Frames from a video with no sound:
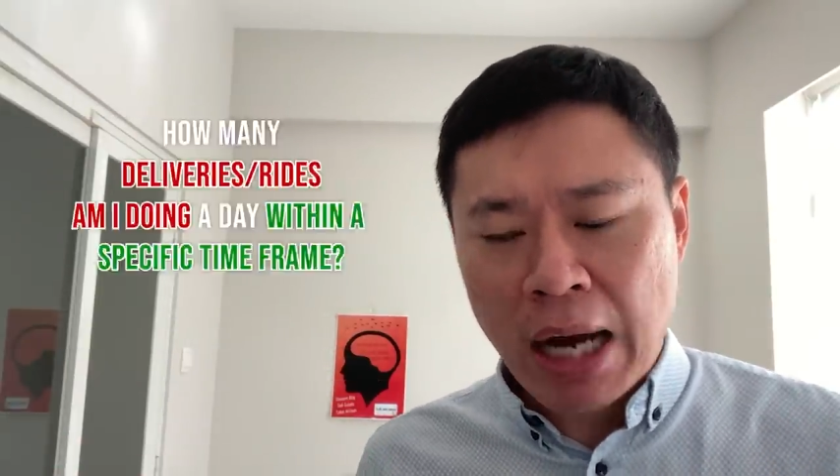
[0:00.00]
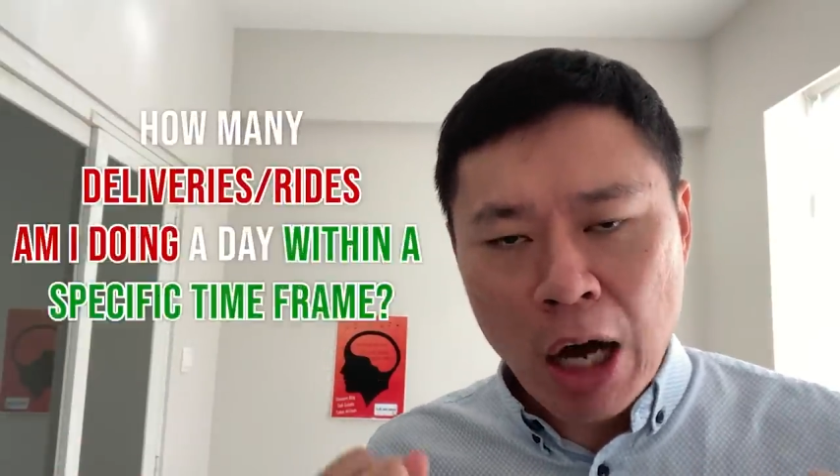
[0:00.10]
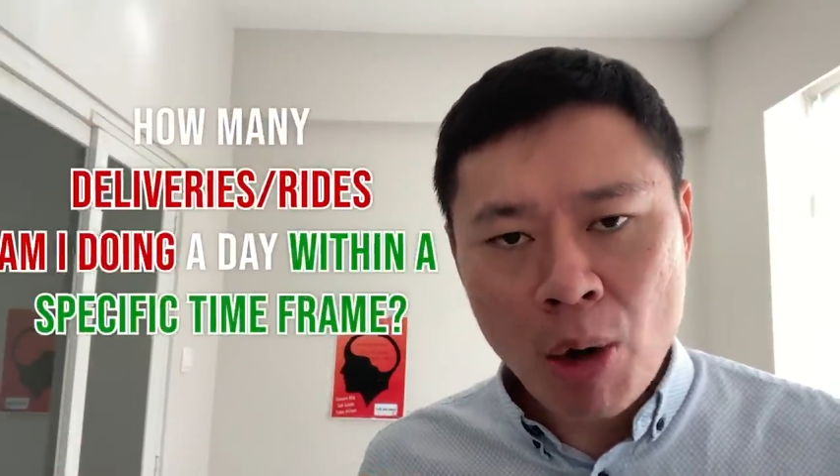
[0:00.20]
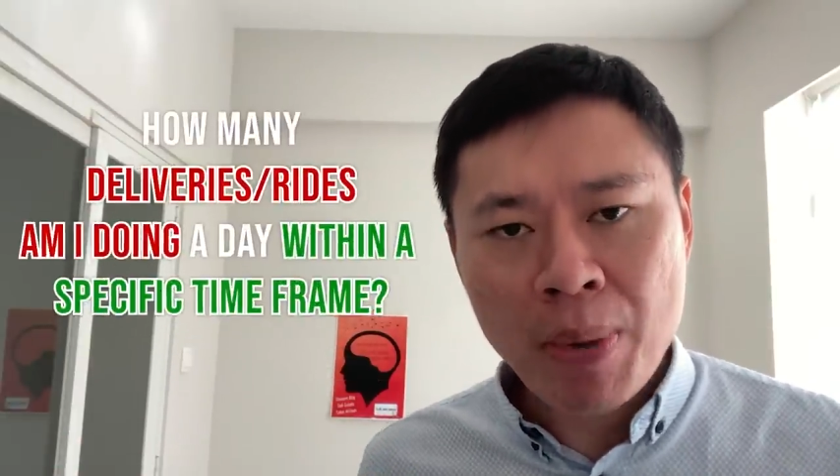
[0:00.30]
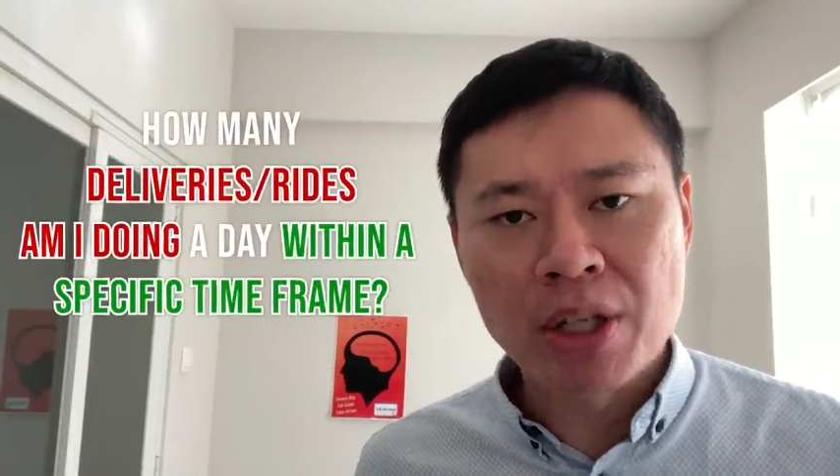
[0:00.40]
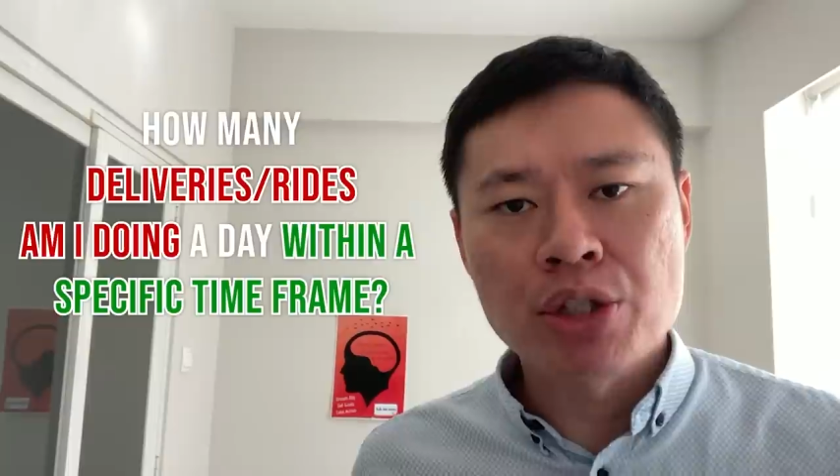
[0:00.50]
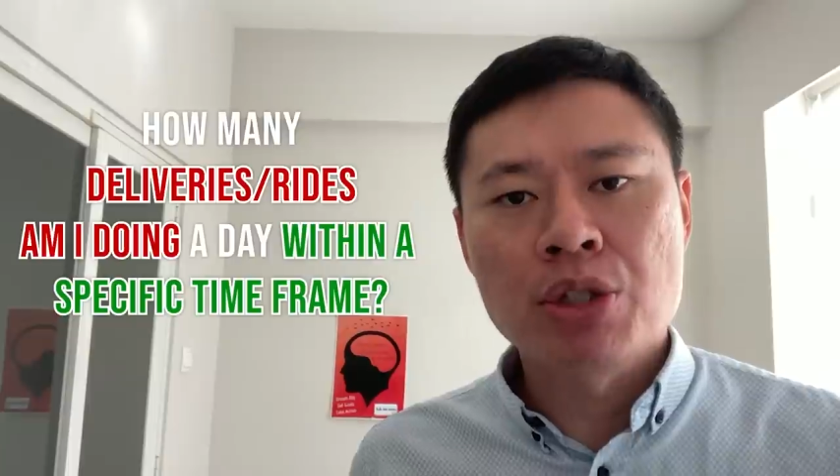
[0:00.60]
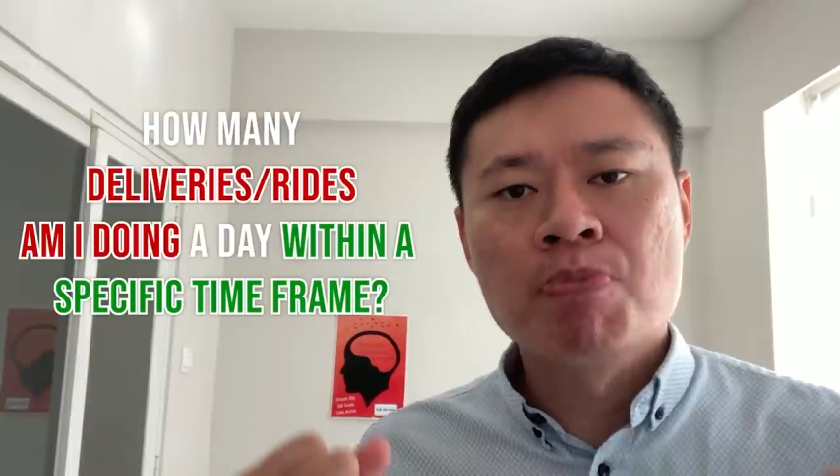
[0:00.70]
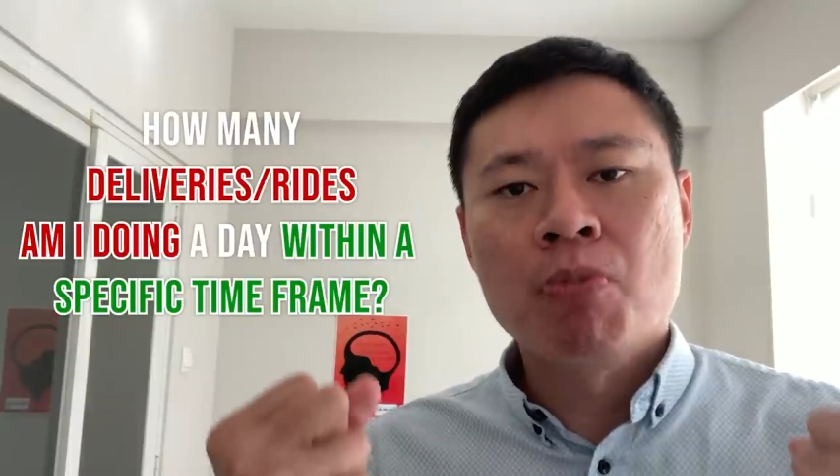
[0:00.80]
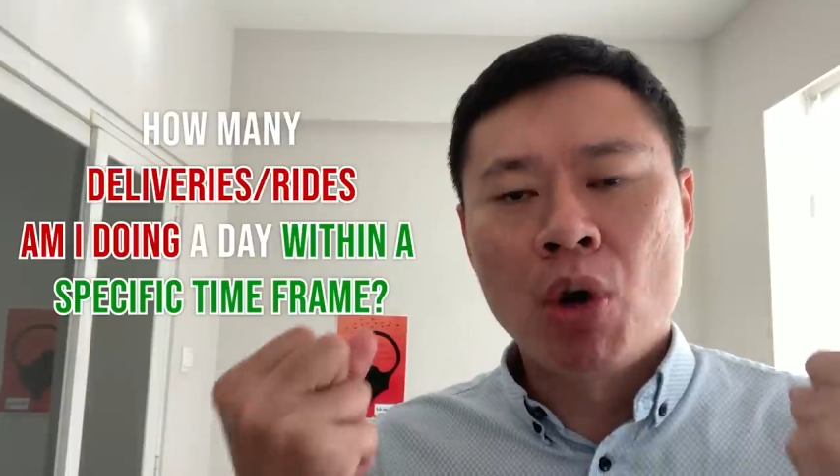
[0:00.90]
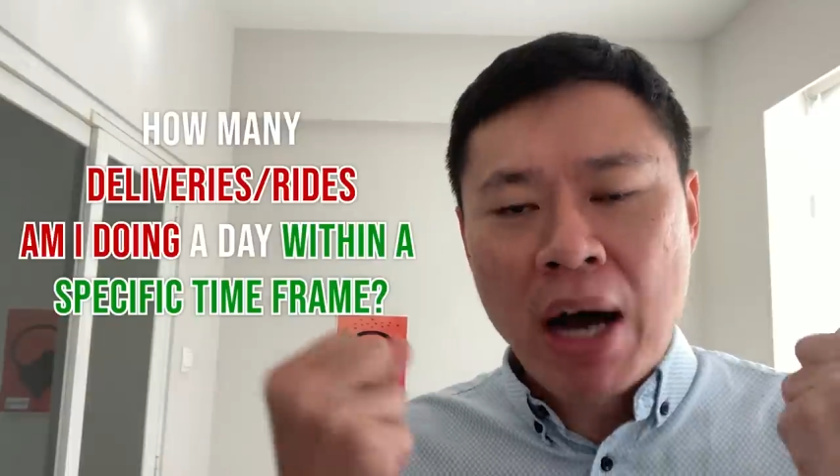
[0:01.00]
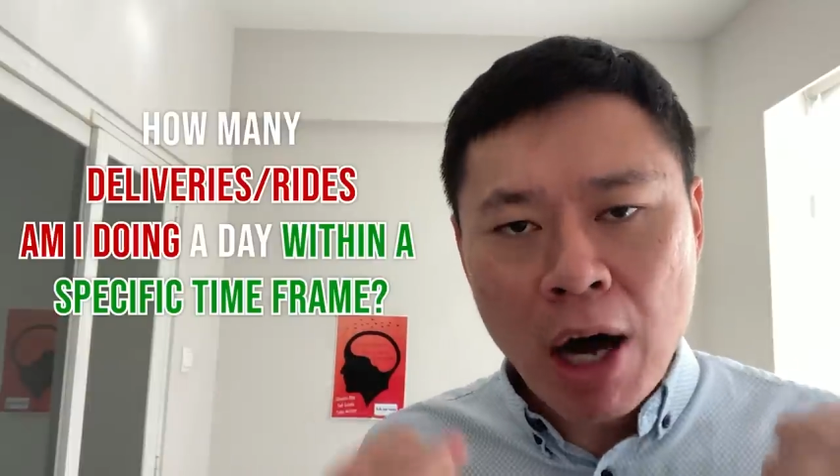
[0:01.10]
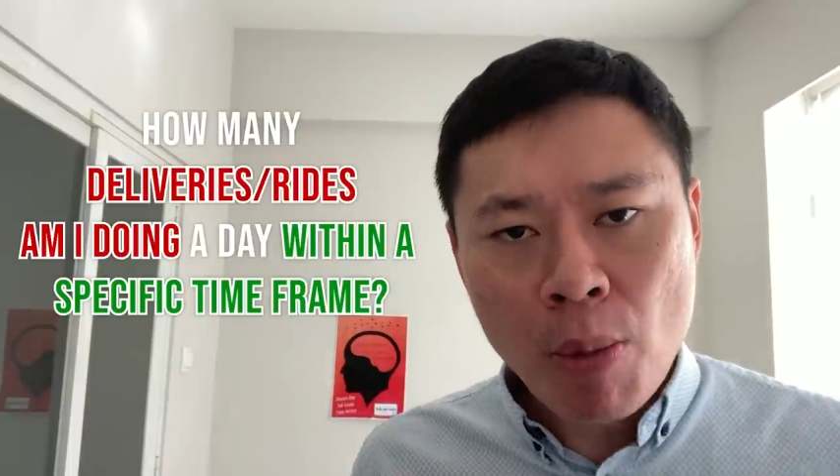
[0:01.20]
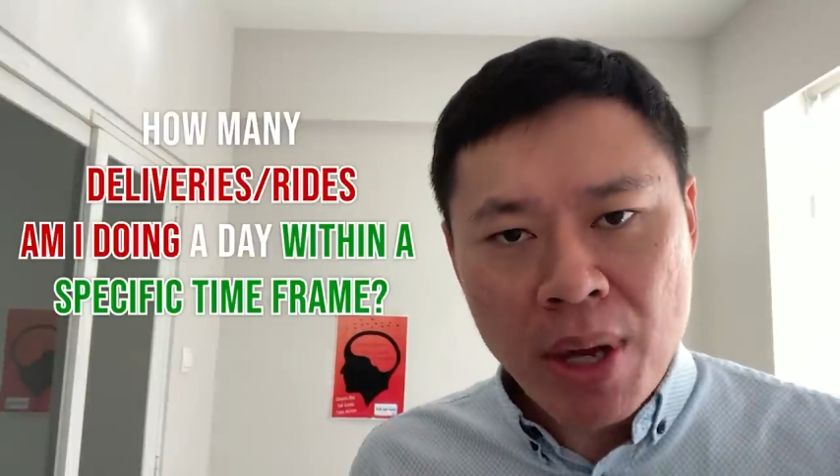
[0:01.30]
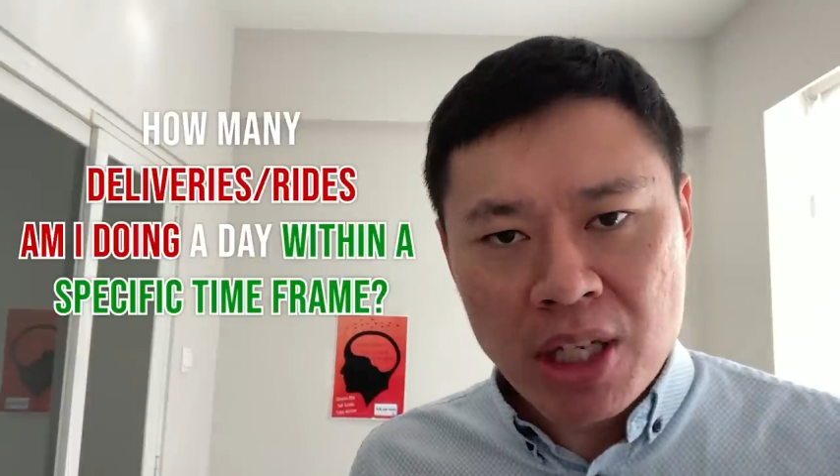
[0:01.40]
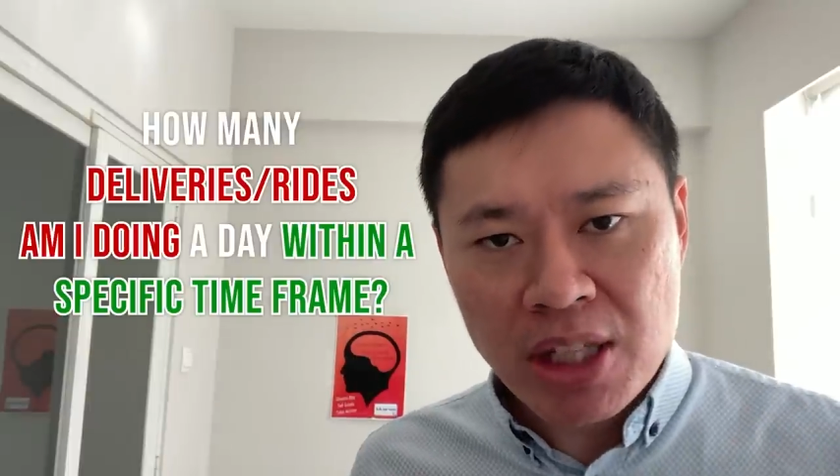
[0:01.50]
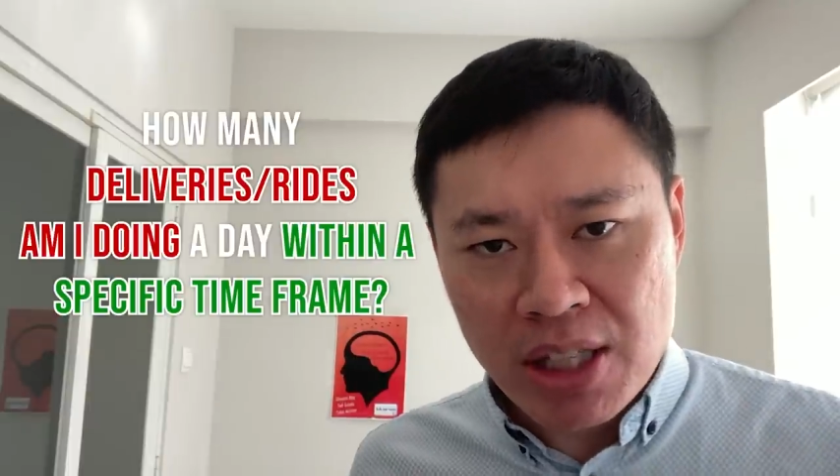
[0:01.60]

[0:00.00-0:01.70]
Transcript: How much or how many